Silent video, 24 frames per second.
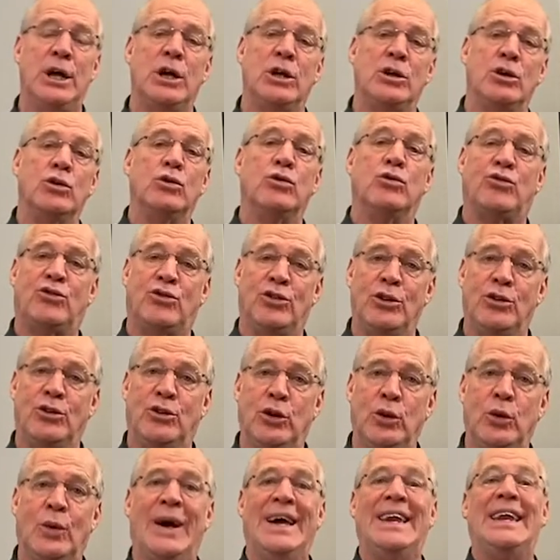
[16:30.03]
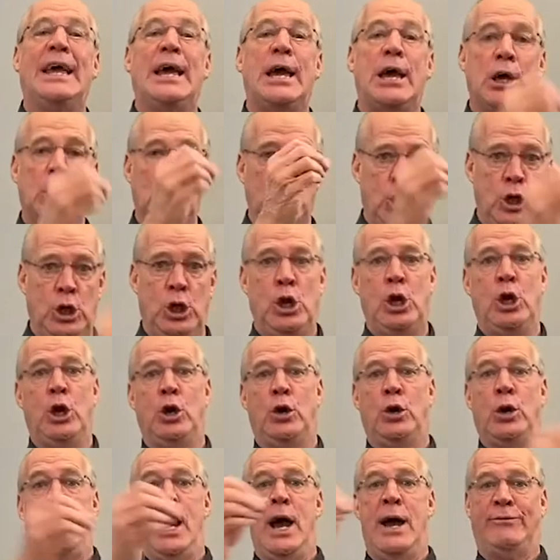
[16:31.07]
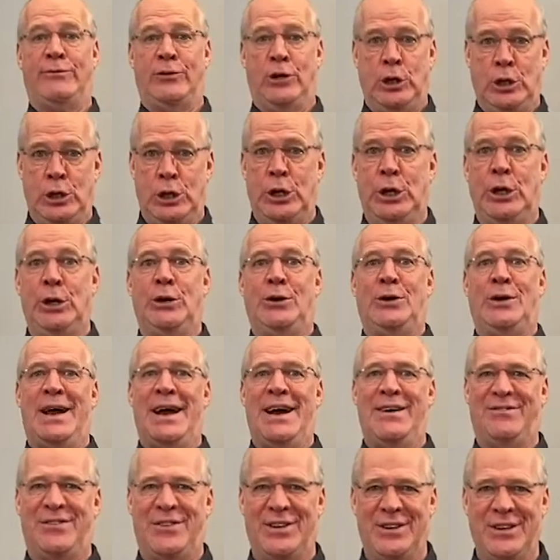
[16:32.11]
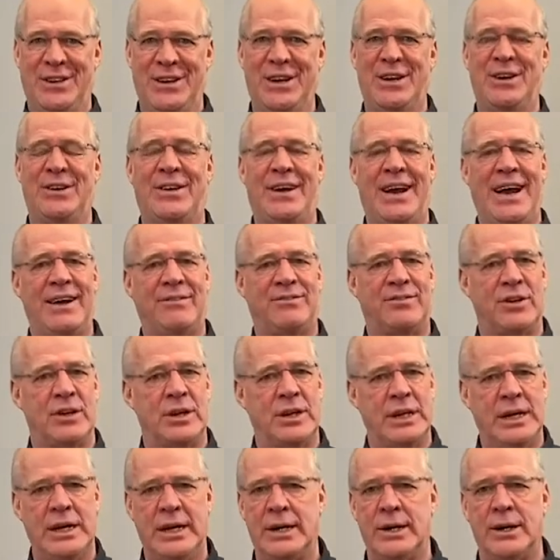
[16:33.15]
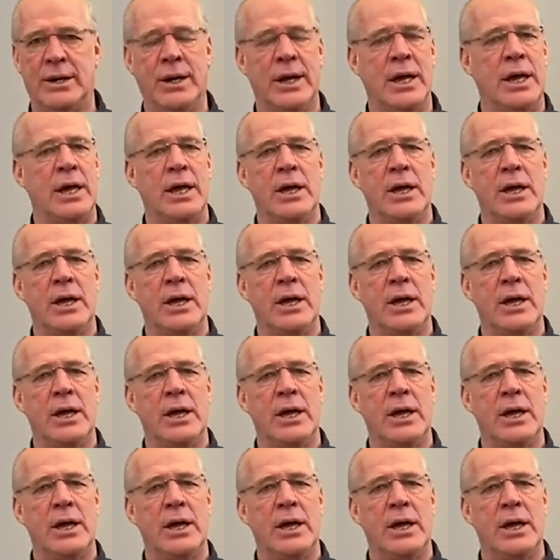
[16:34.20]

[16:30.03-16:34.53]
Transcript: you should do it year after year after year after year.